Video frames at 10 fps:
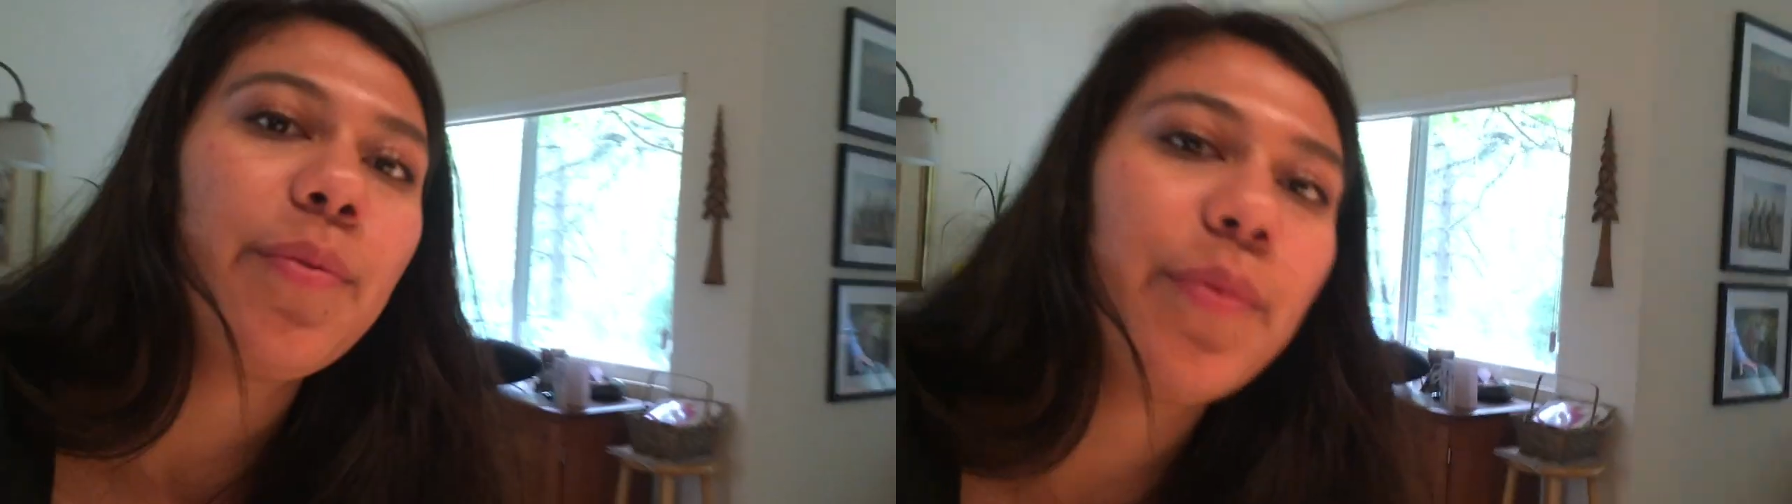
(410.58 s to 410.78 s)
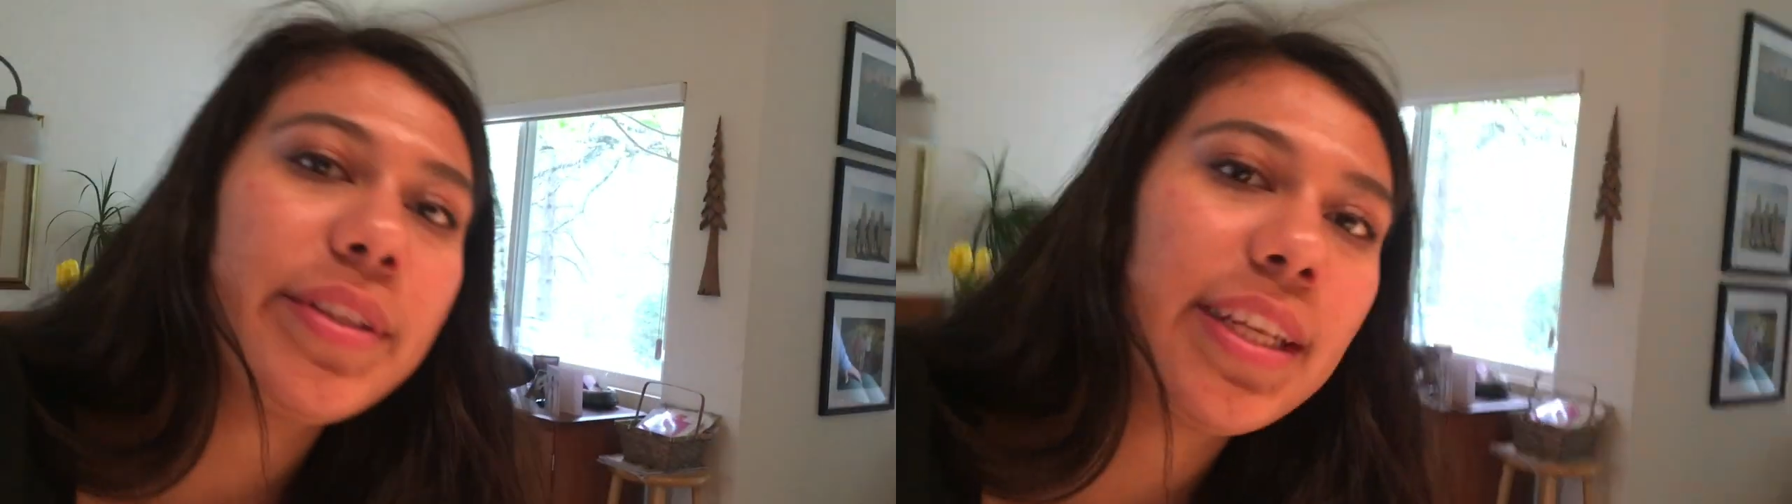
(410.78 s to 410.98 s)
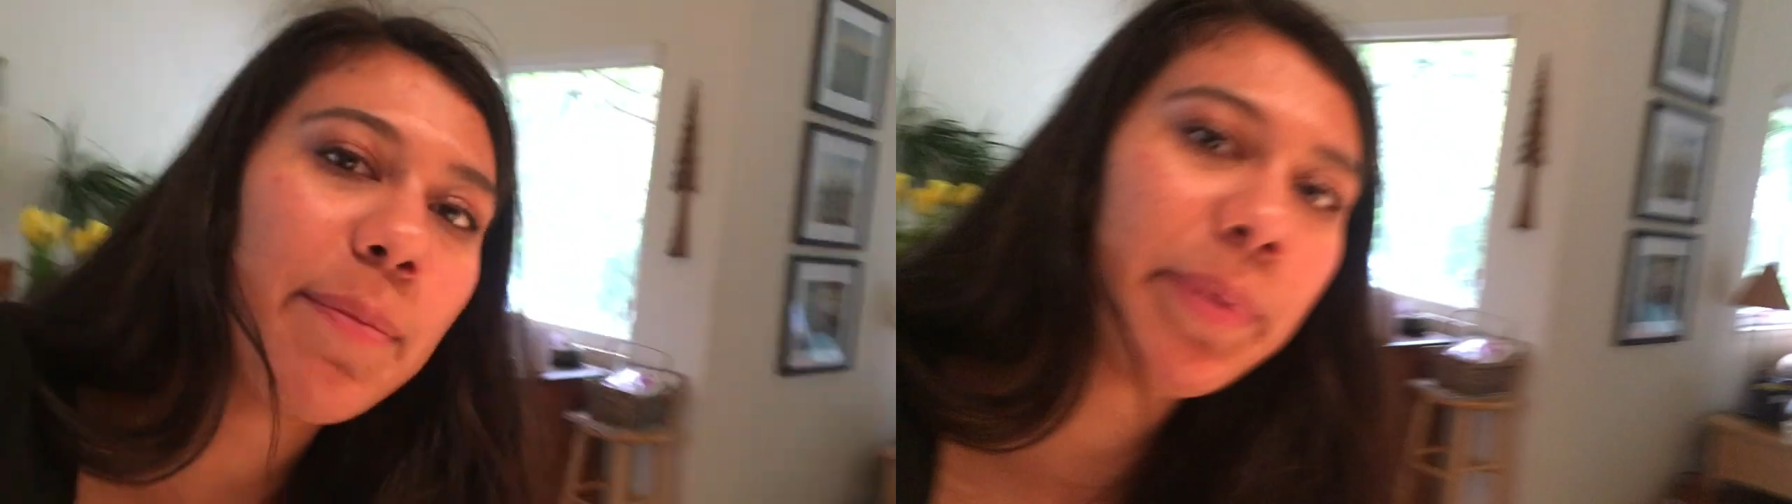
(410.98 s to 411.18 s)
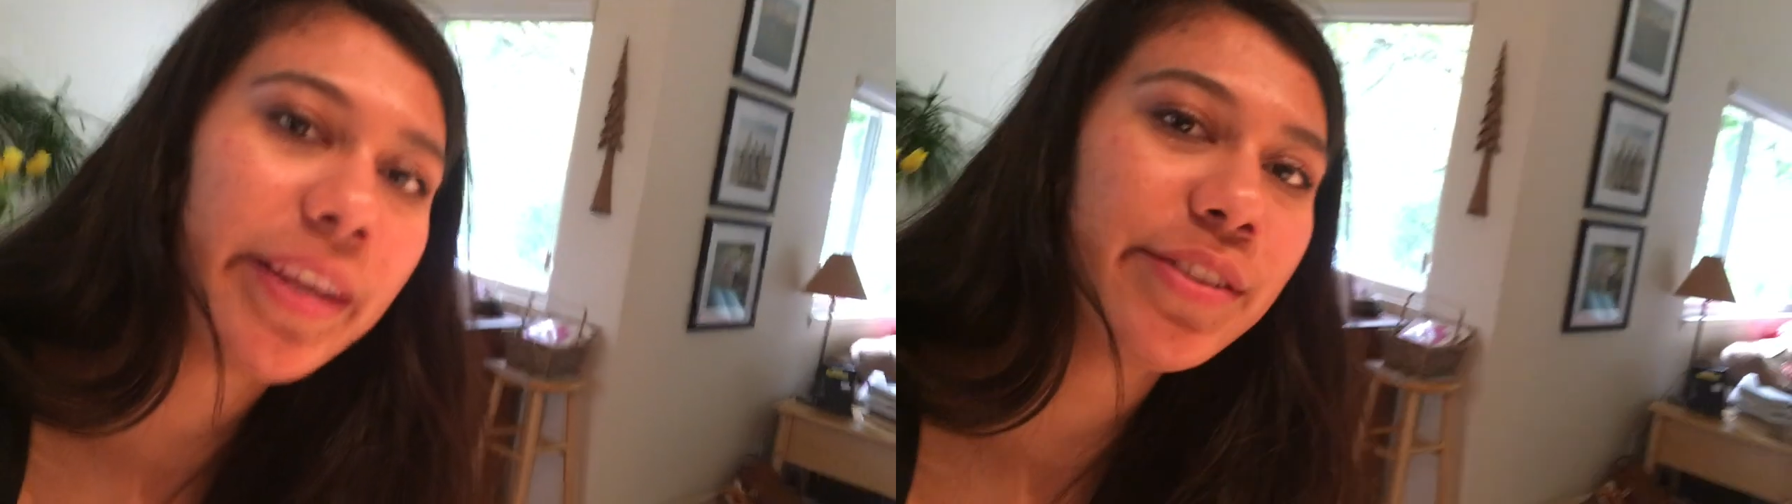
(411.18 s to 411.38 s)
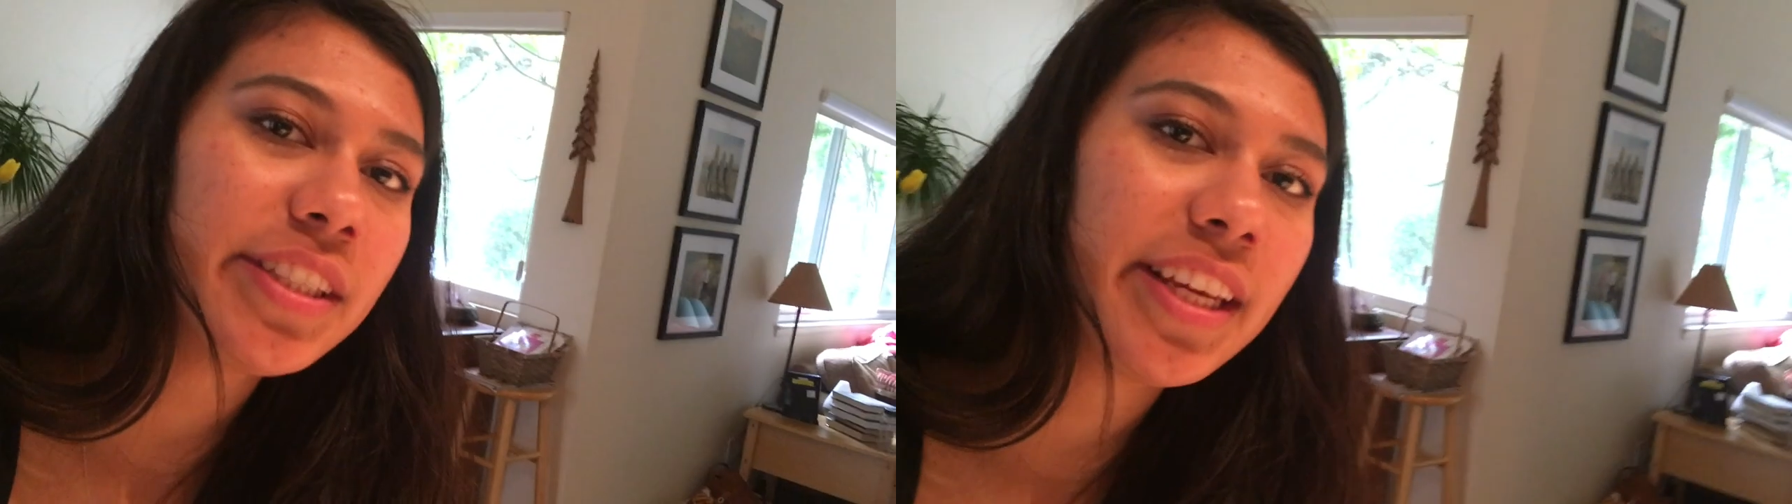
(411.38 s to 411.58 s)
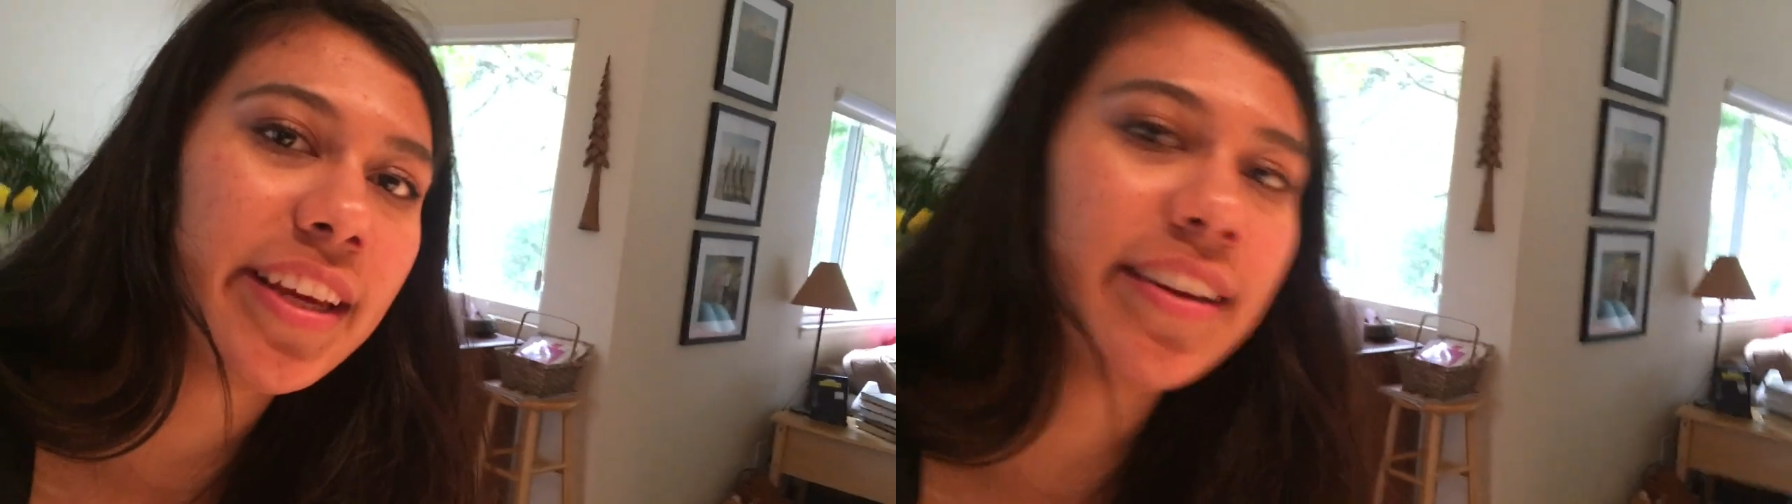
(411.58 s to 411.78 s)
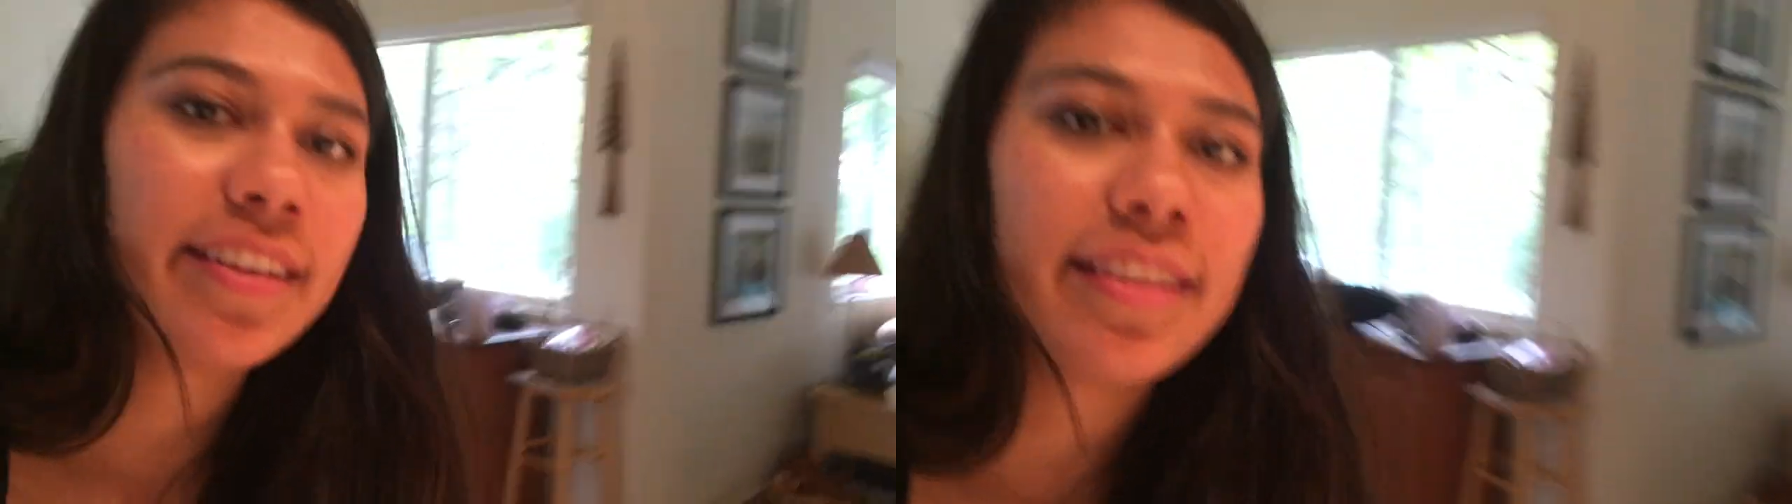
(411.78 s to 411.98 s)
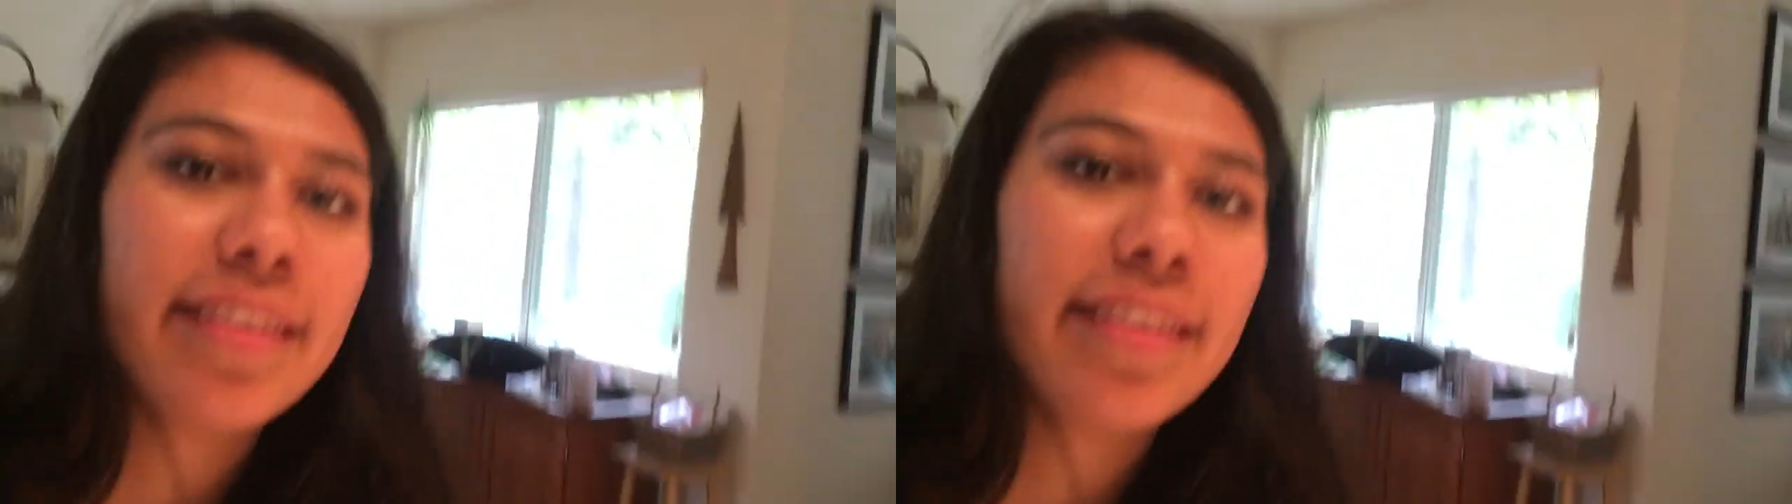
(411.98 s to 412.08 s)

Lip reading: What's up, PUC?